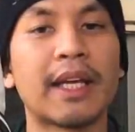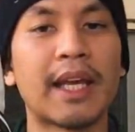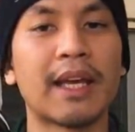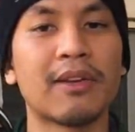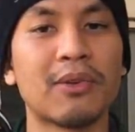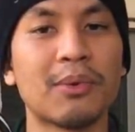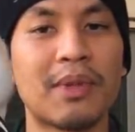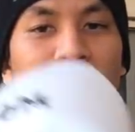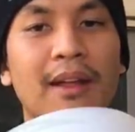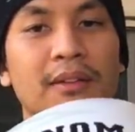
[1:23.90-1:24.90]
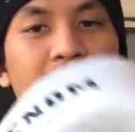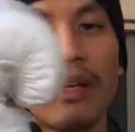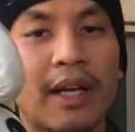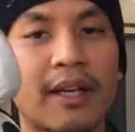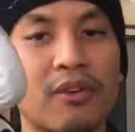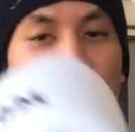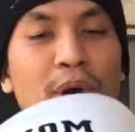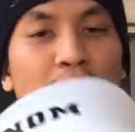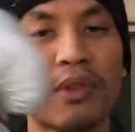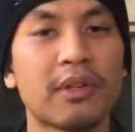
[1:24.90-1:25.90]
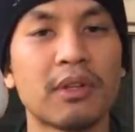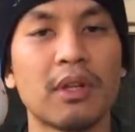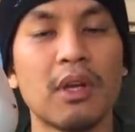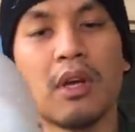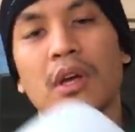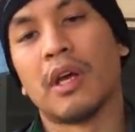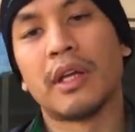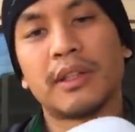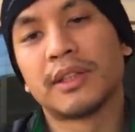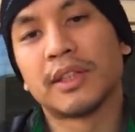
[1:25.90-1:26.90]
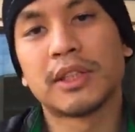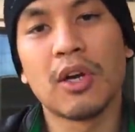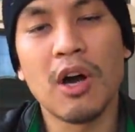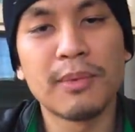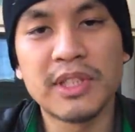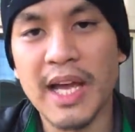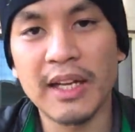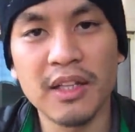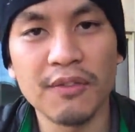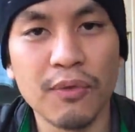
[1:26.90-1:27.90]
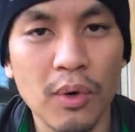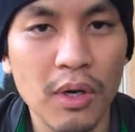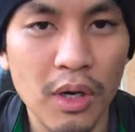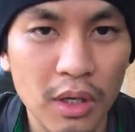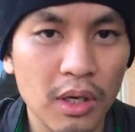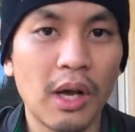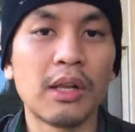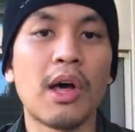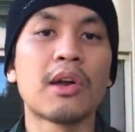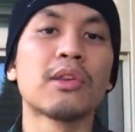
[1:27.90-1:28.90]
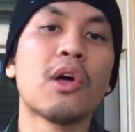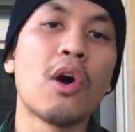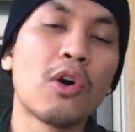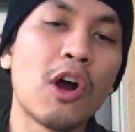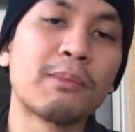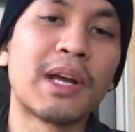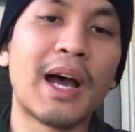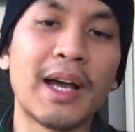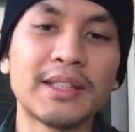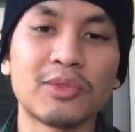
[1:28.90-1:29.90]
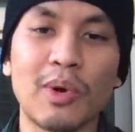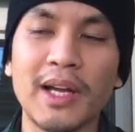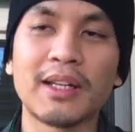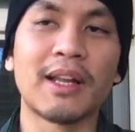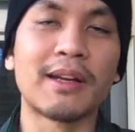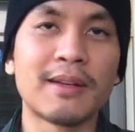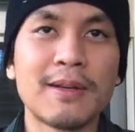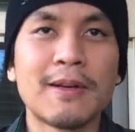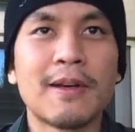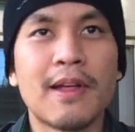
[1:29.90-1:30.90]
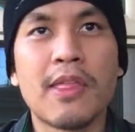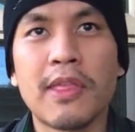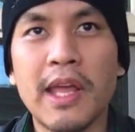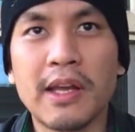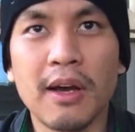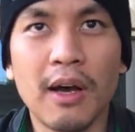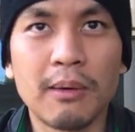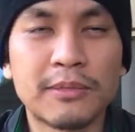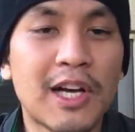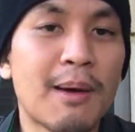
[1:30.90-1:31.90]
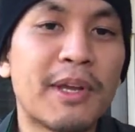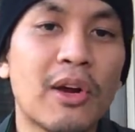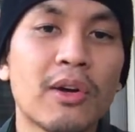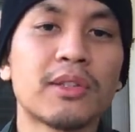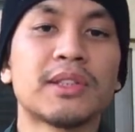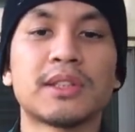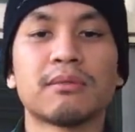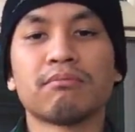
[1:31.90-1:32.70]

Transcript: I can do that. I can do both. And this is a common tactic for a lot of long arm guys, right? Like, think Tommy Hearns.